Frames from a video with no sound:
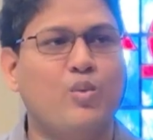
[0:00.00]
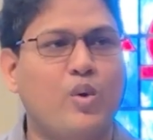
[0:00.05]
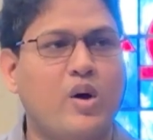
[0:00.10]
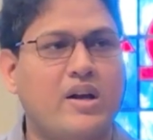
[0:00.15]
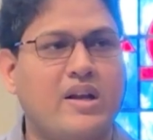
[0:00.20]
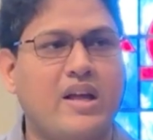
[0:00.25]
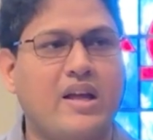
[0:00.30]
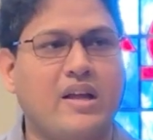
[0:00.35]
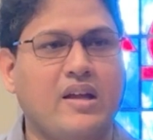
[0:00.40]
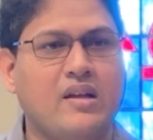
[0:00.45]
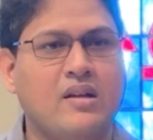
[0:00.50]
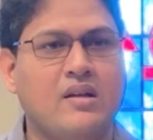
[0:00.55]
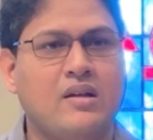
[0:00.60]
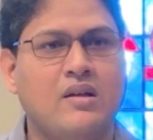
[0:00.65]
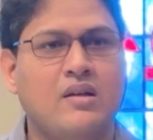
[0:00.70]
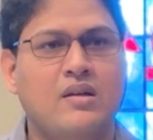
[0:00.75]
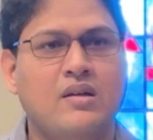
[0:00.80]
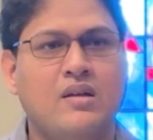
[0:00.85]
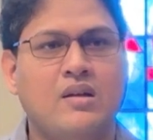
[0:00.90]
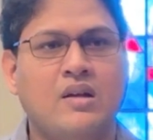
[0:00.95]
working
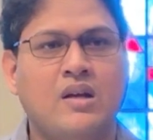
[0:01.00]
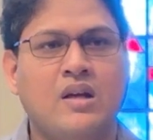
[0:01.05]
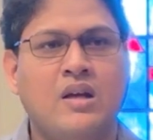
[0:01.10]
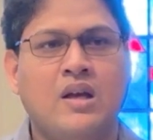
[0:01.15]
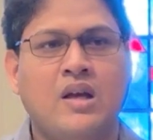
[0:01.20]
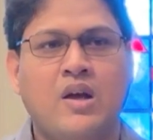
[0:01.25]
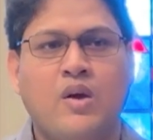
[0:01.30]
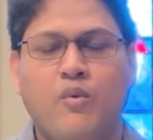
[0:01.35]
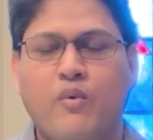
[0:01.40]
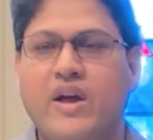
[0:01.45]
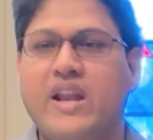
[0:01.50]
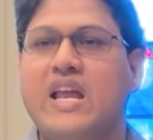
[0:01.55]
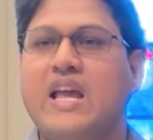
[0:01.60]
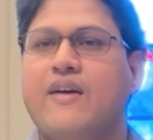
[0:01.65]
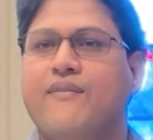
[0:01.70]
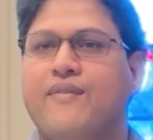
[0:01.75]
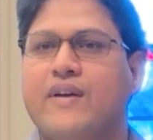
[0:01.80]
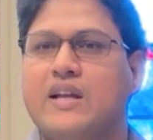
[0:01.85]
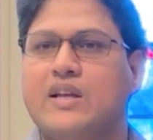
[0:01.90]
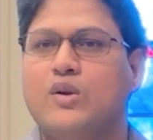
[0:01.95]
very
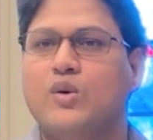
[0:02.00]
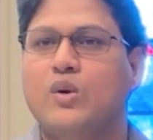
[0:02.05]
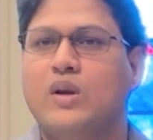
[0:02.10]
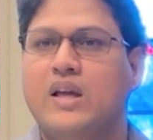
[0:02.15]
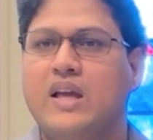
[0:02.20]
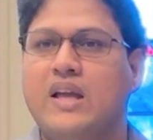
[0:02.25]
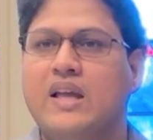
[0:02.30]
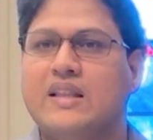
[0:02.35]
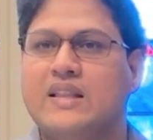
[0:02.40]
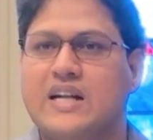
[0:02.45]
effectively.